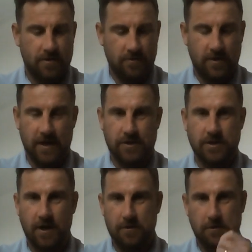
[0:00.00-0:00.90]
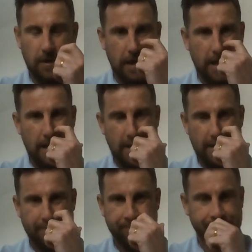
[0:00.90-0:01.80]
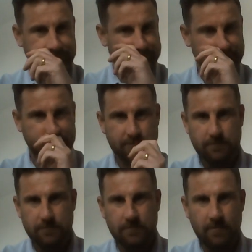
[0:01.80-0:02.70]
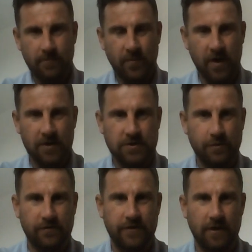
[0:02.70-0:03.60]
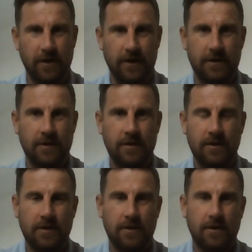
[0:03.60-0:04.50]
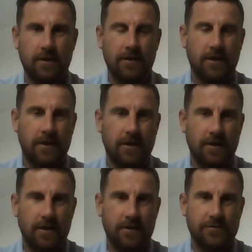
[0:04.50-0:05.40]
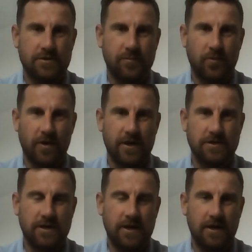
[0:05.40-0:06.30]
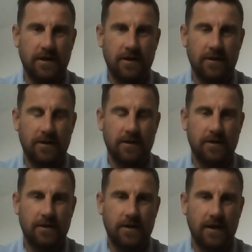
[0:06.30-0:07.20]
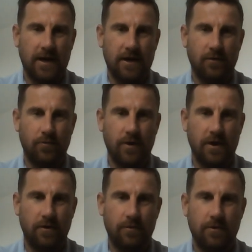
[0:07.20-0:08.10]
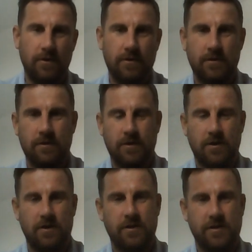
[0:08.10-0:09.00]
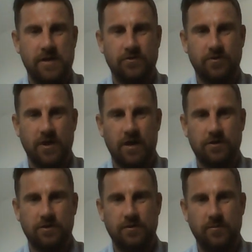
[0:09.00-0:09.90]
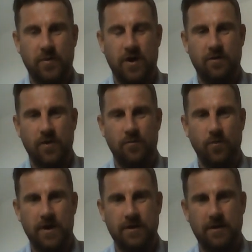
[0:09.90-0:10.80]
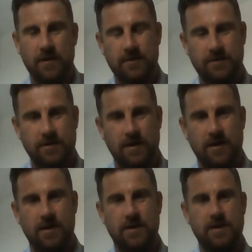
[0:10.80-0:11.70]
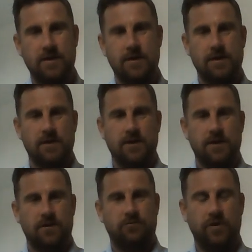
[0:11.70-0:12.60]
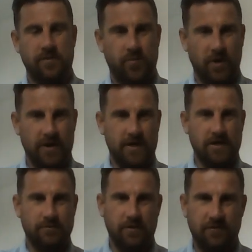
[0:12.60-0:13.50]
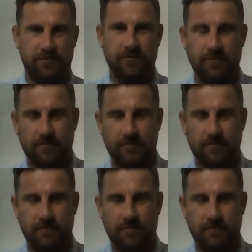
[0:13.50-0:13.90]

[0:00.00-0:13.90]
Okay, so part two, if you like. Surprising how well kind of the introduction part one went, and really pleased with